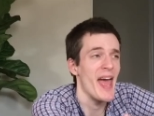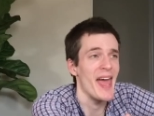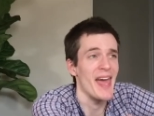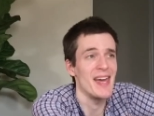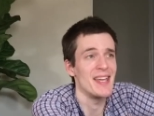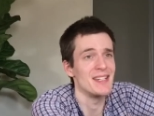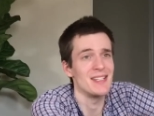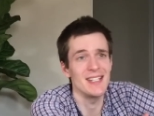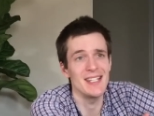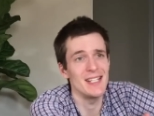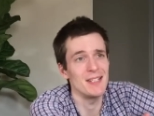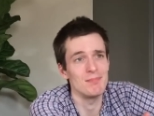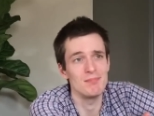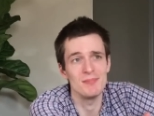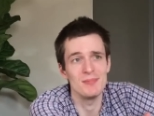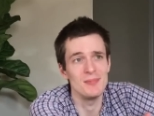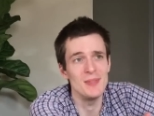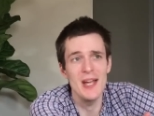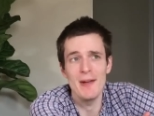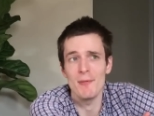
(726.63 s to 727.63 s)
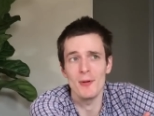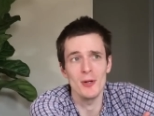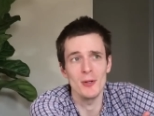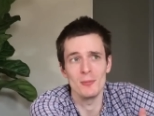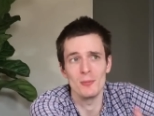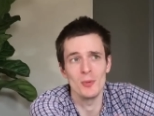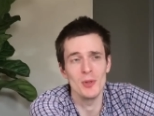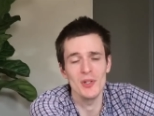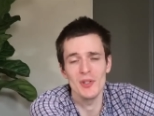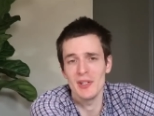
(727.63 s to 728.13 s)
and it
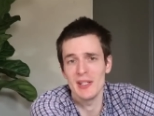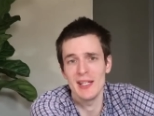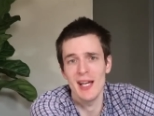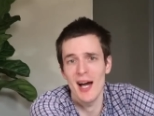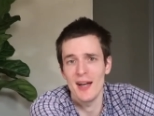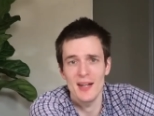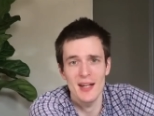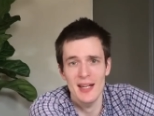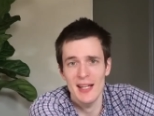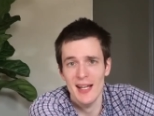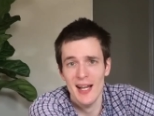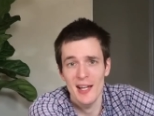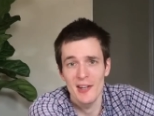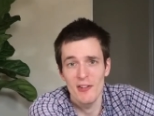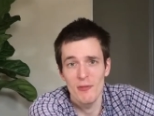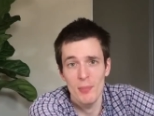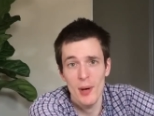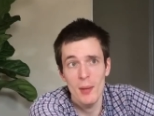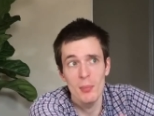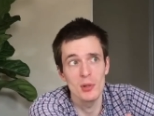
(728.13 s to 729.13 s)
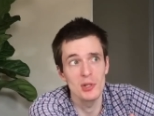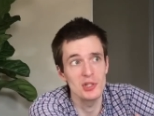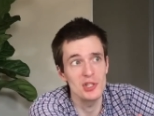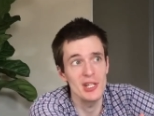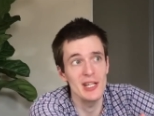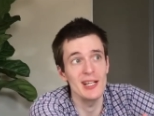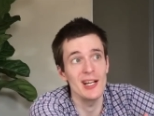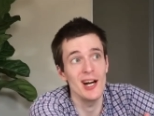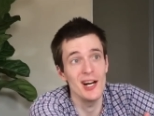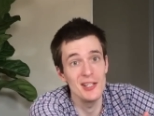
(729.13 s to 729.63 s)
never really got any kind of publishing